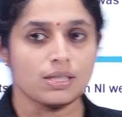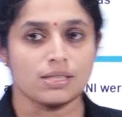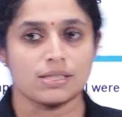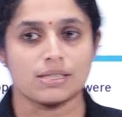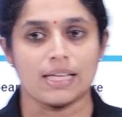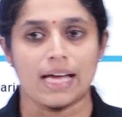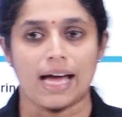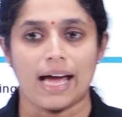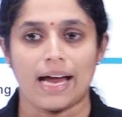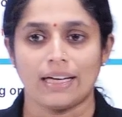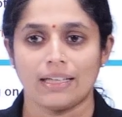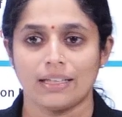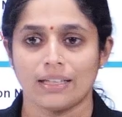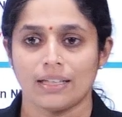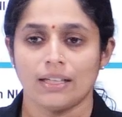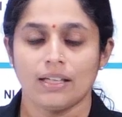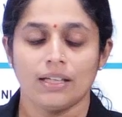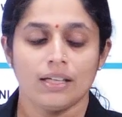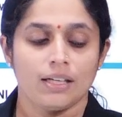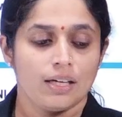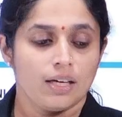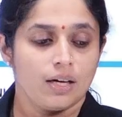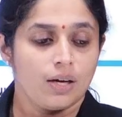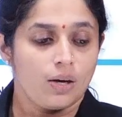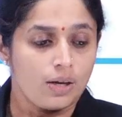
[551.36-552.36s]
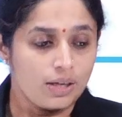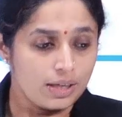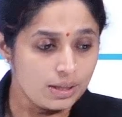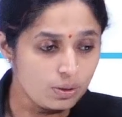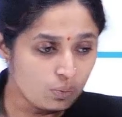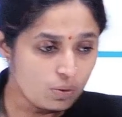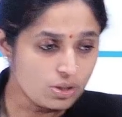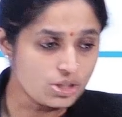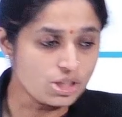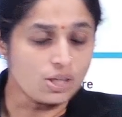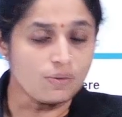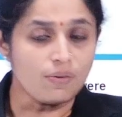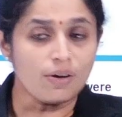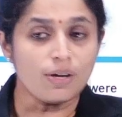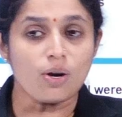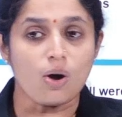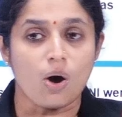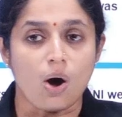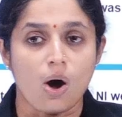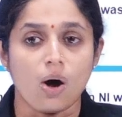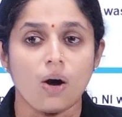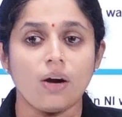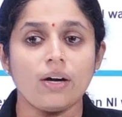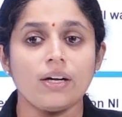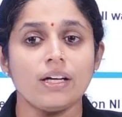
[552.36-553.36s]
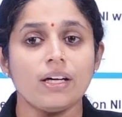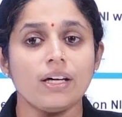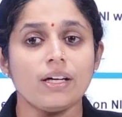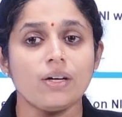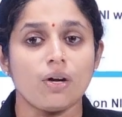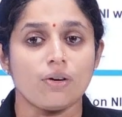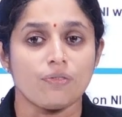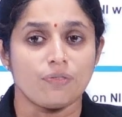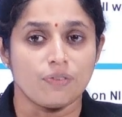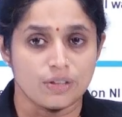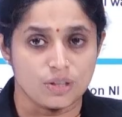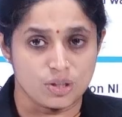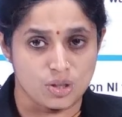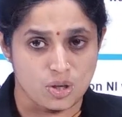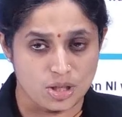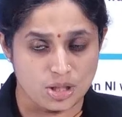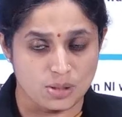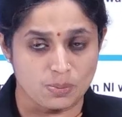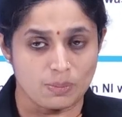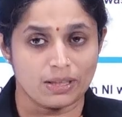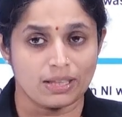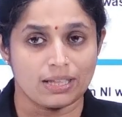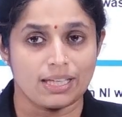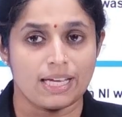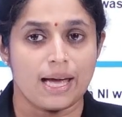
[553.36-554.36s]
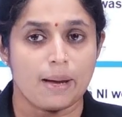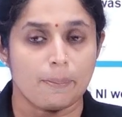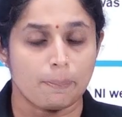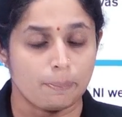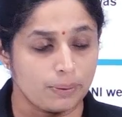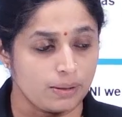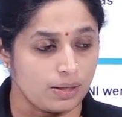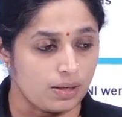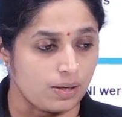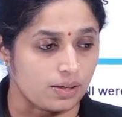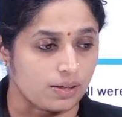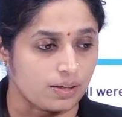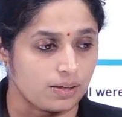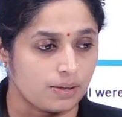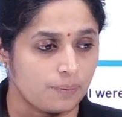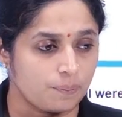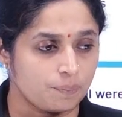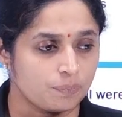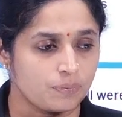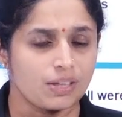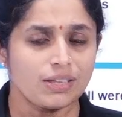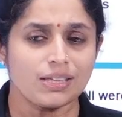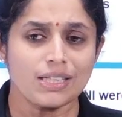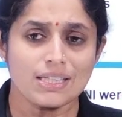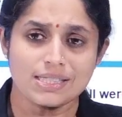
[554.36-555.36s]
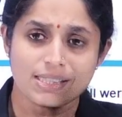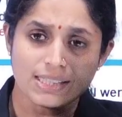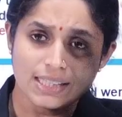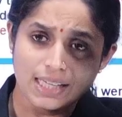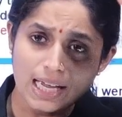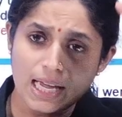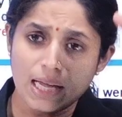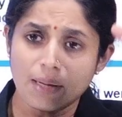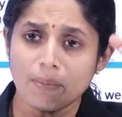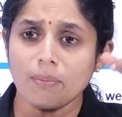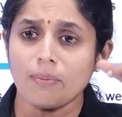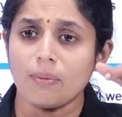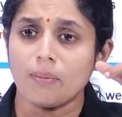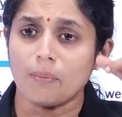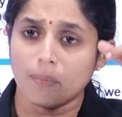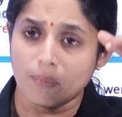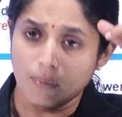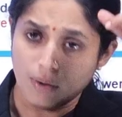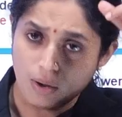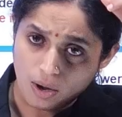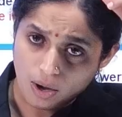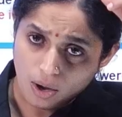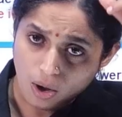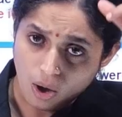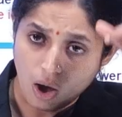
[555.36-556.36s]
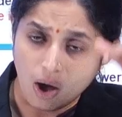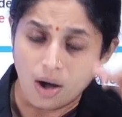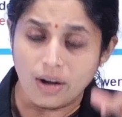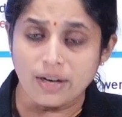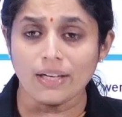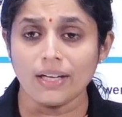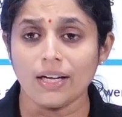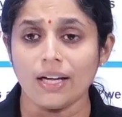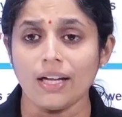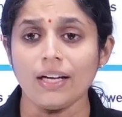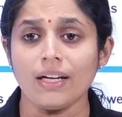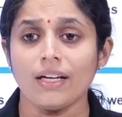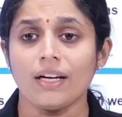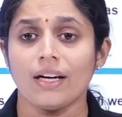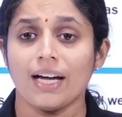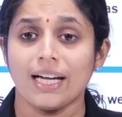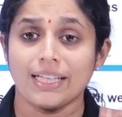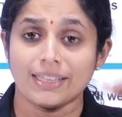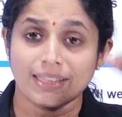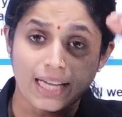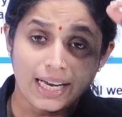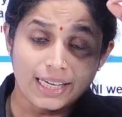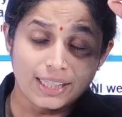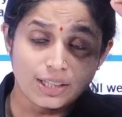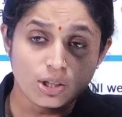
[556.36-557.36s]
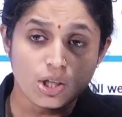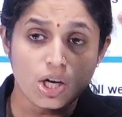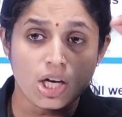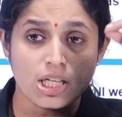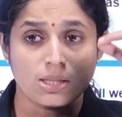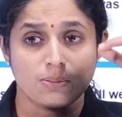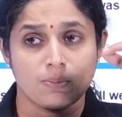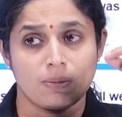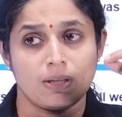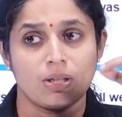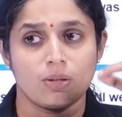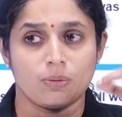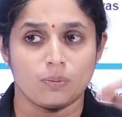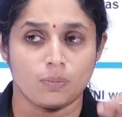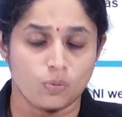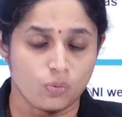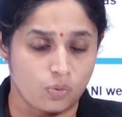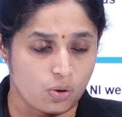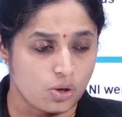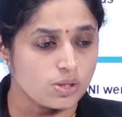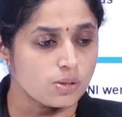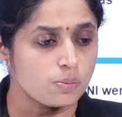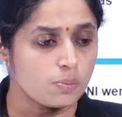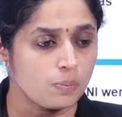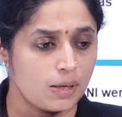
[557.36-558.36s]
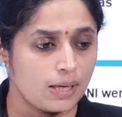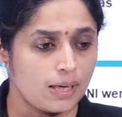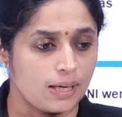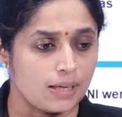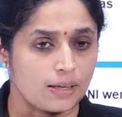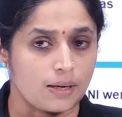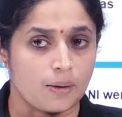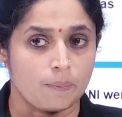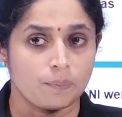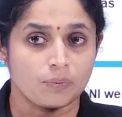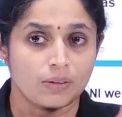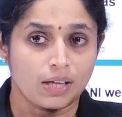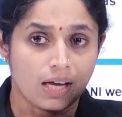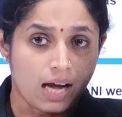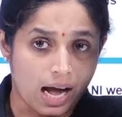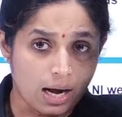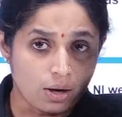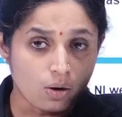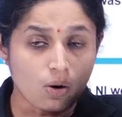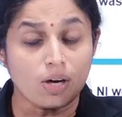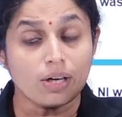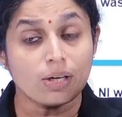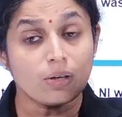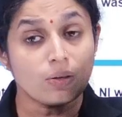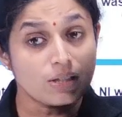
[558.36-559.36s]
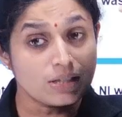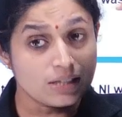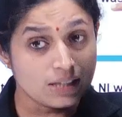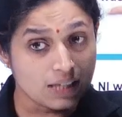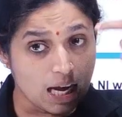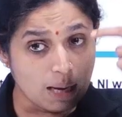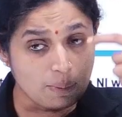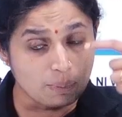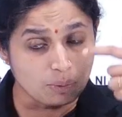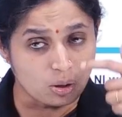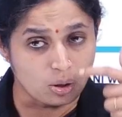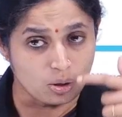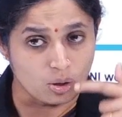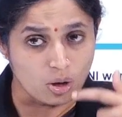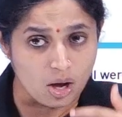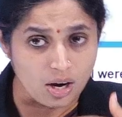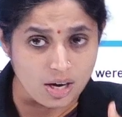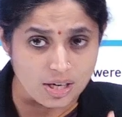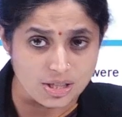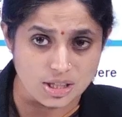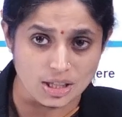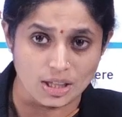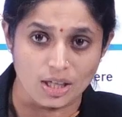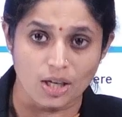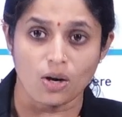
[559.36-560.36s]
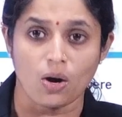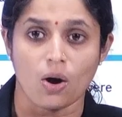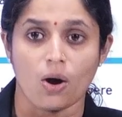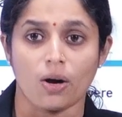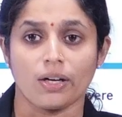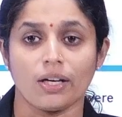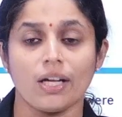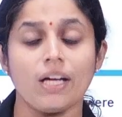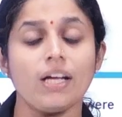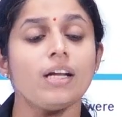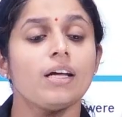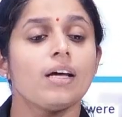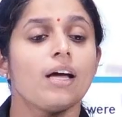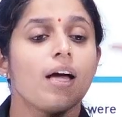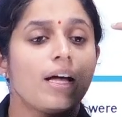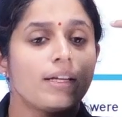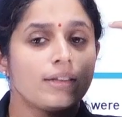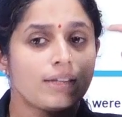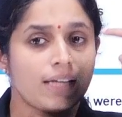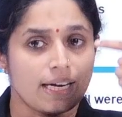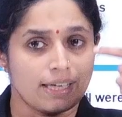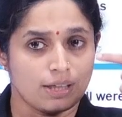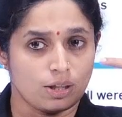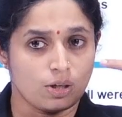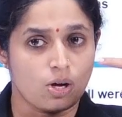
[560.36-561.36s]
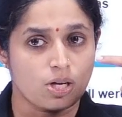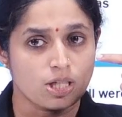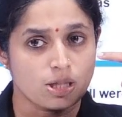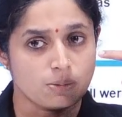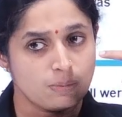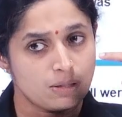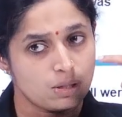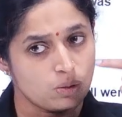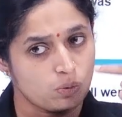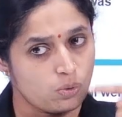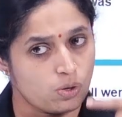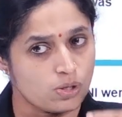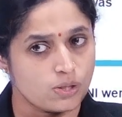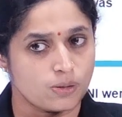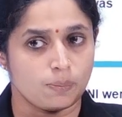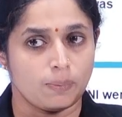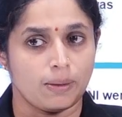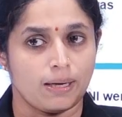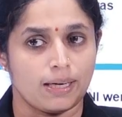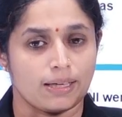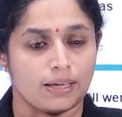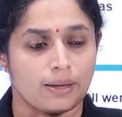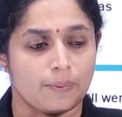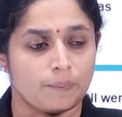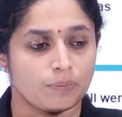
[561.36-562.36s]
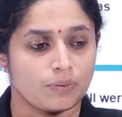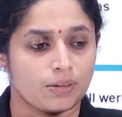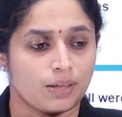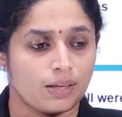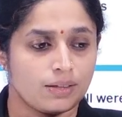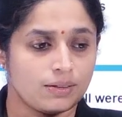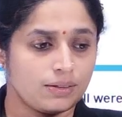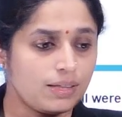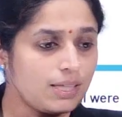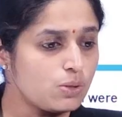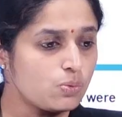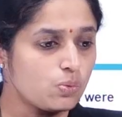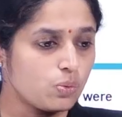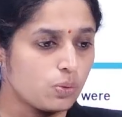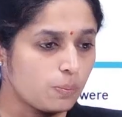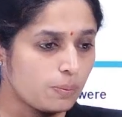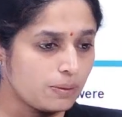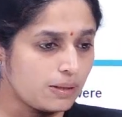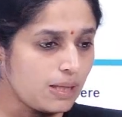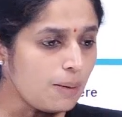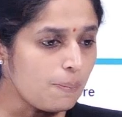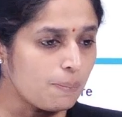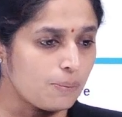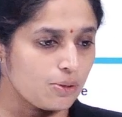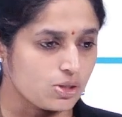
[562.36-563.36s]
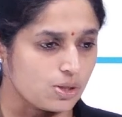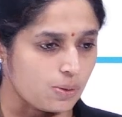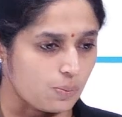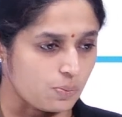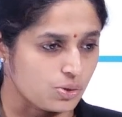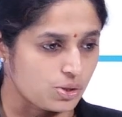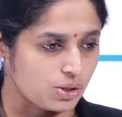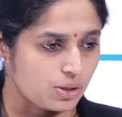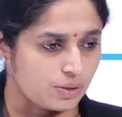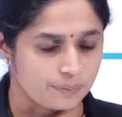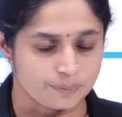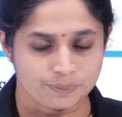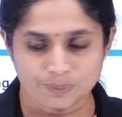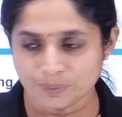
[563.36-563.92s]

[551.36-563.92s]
is that in whichever order of endorsement they appear, in the same order the endorsement was made. According to the same chronological order, the endorsement was made. This would be the presumption.